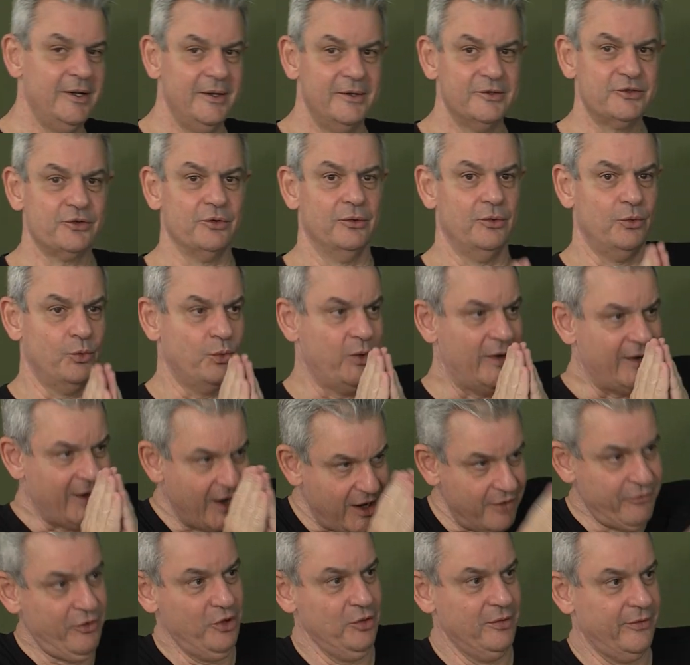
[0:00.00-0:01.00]
So
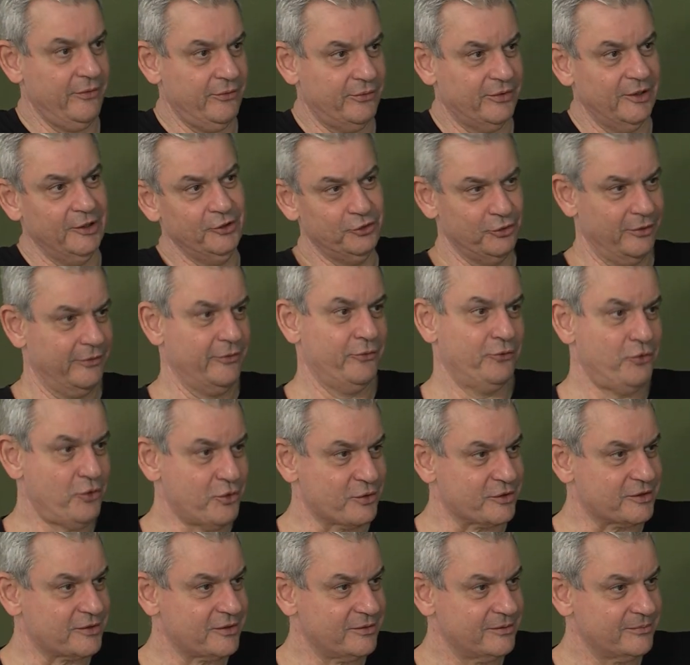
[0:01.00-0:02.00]
whenever you have a field, you have a
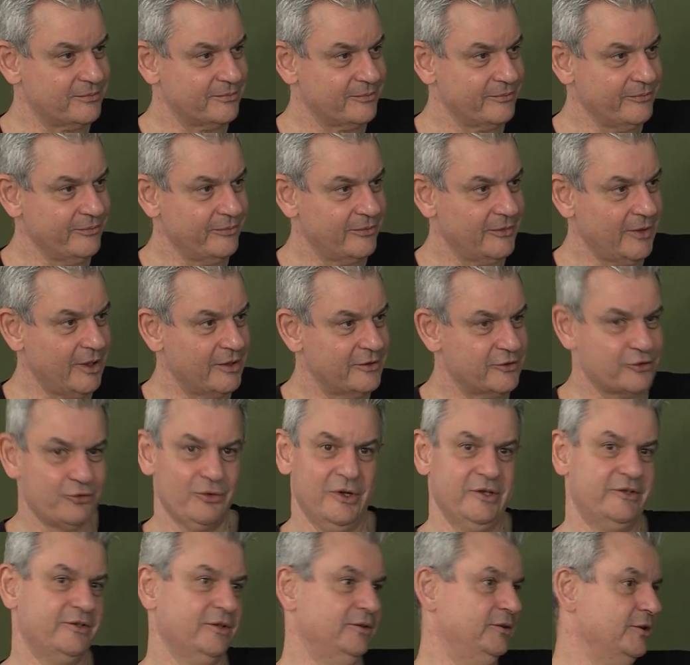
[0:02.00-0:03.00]
force. So
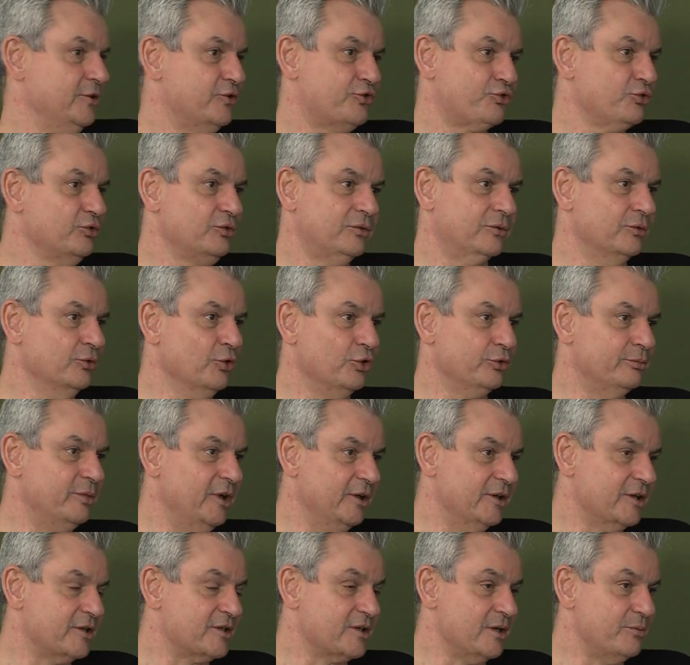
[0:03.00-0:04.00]
I said this should not be
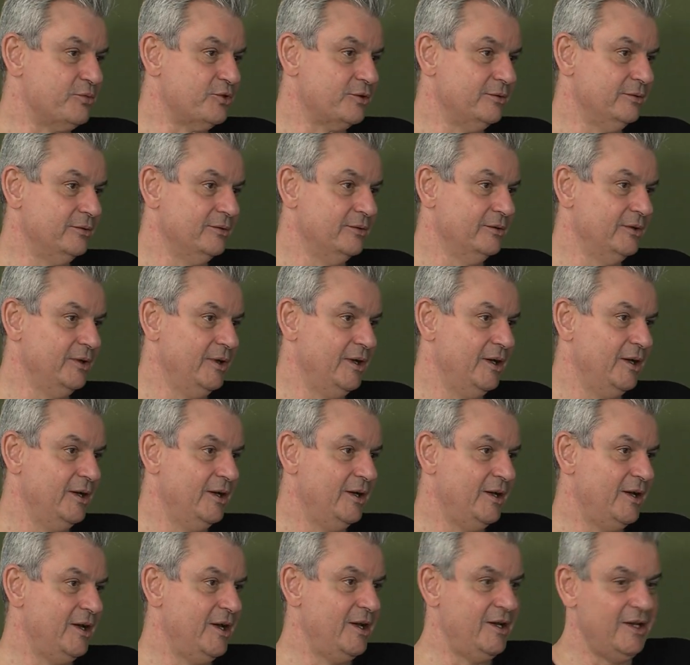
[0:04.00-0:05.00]
an exception.
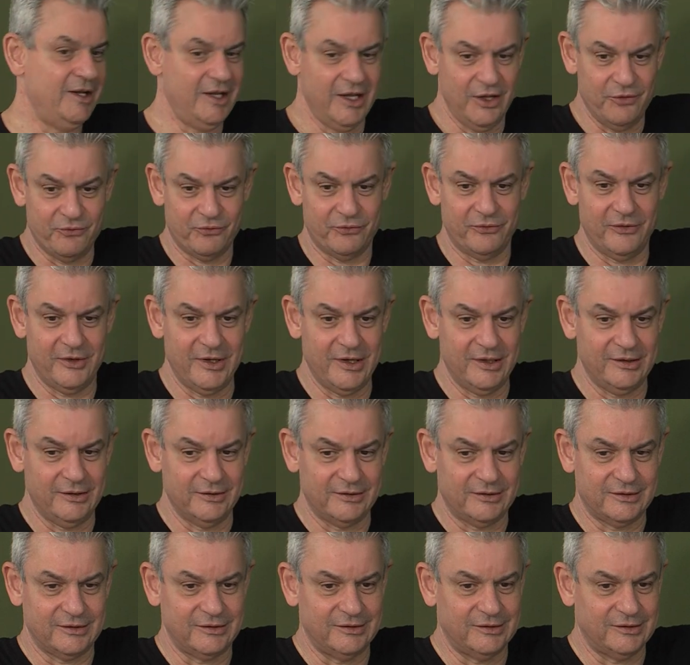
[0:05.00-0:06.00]
If
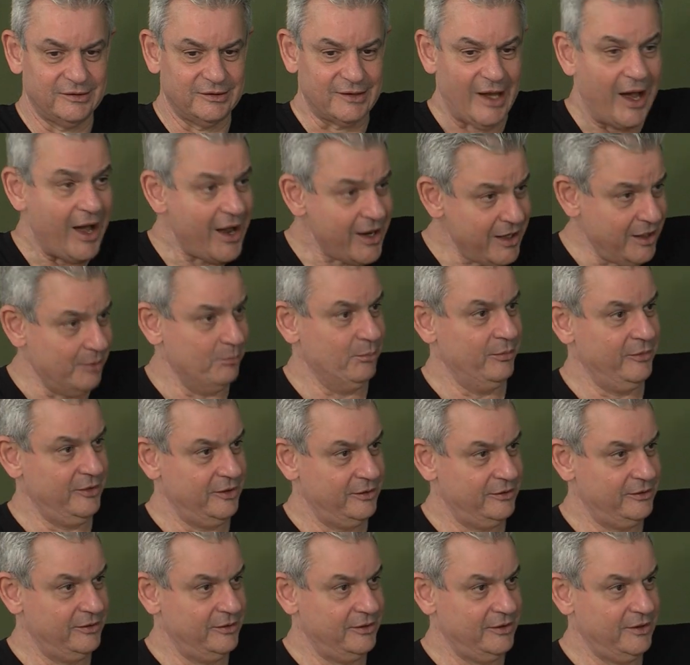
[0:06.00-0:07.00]
time
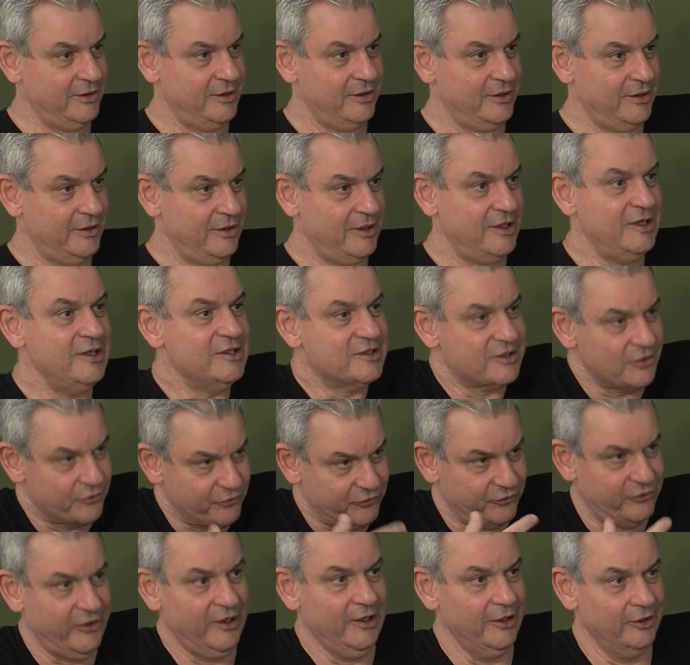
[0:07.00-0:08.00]
is a
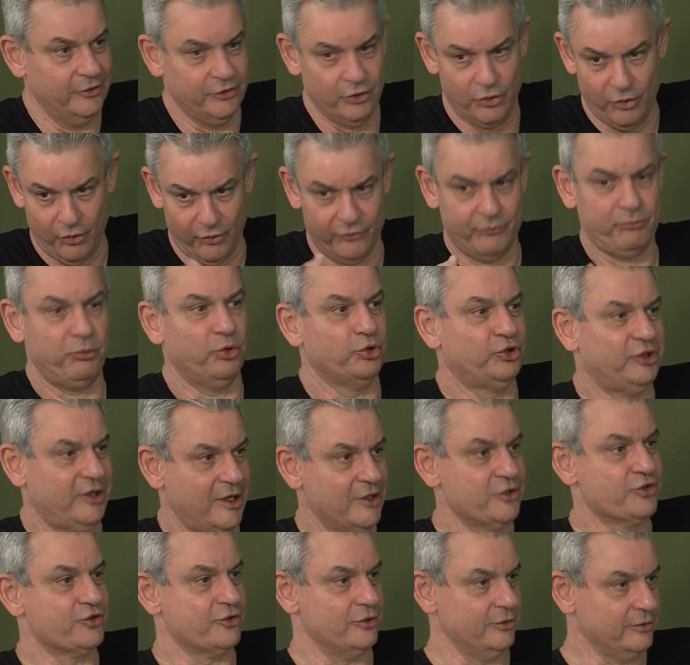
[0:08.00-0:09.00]
field of
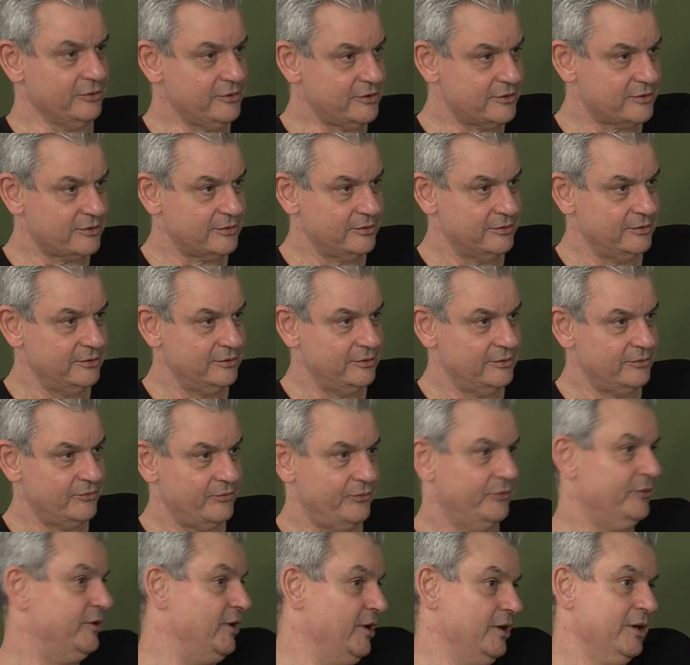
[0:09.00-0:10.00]
potentials,
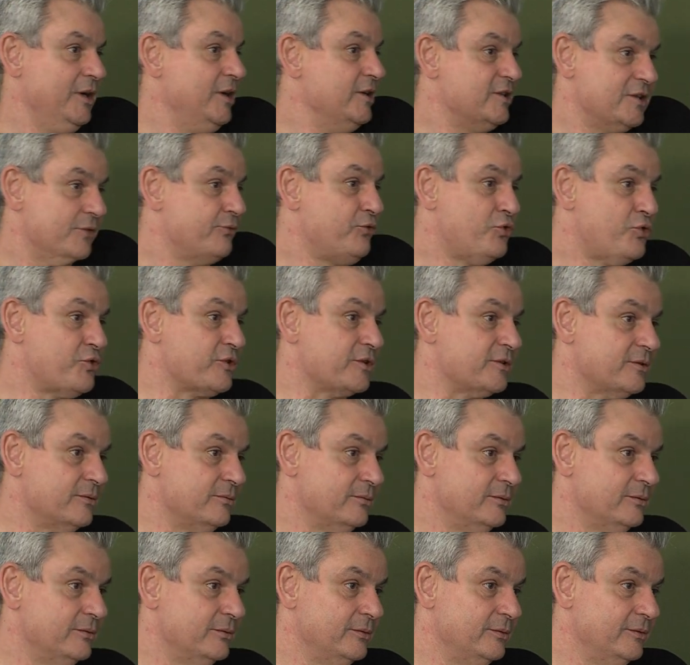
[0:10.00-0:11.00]
then it's a force.
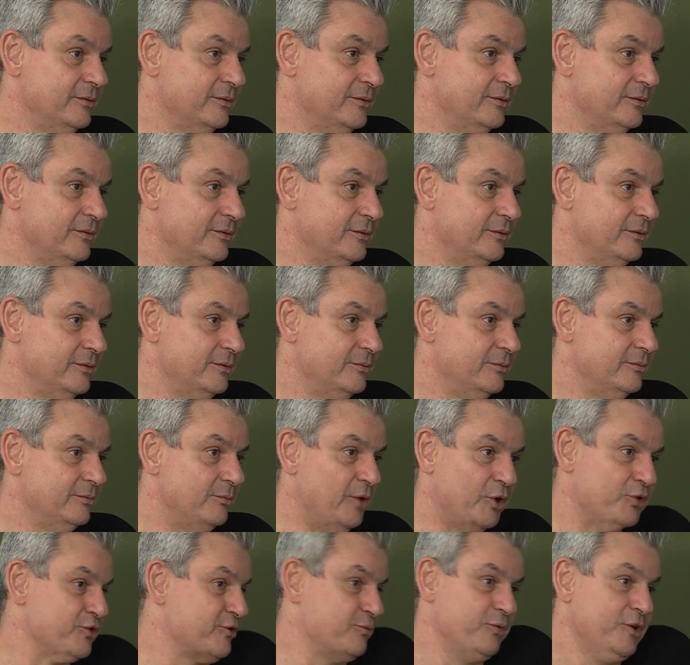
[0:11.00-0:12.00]

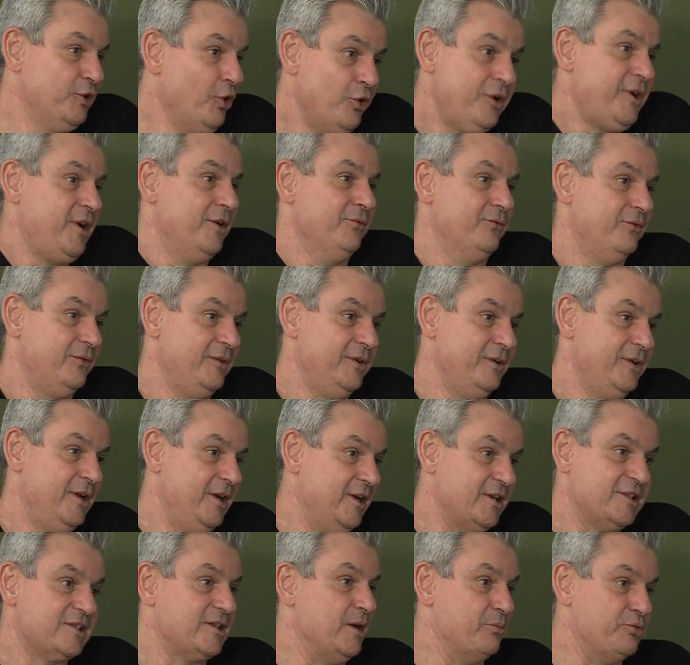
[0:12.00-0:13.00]
Because we don't have an
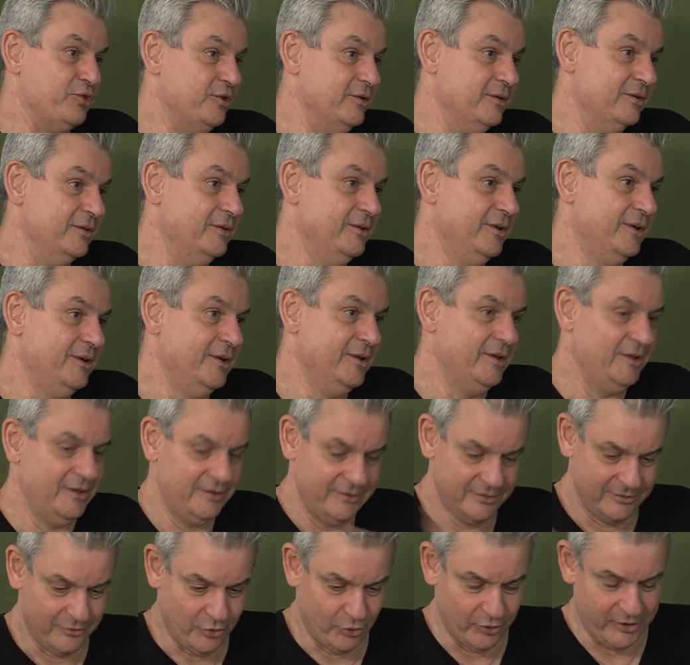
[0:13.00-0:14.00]
exception. Okay.
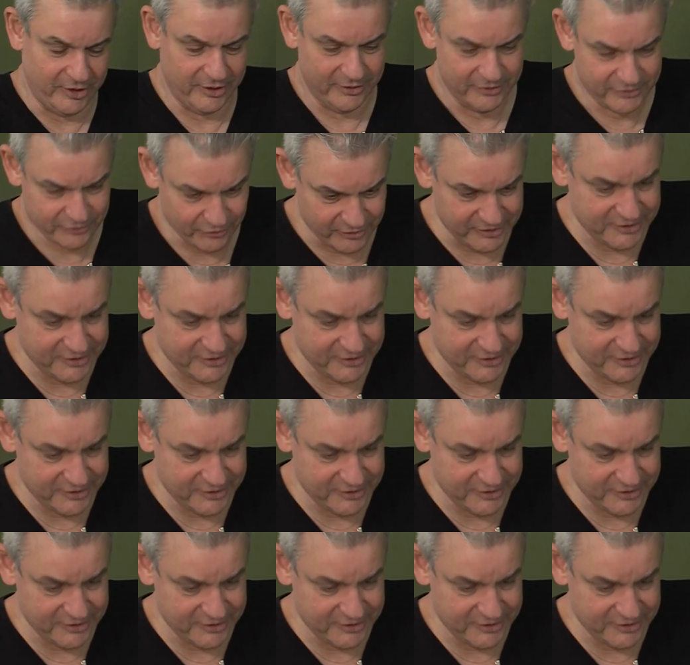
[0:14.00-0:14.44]
Okay, so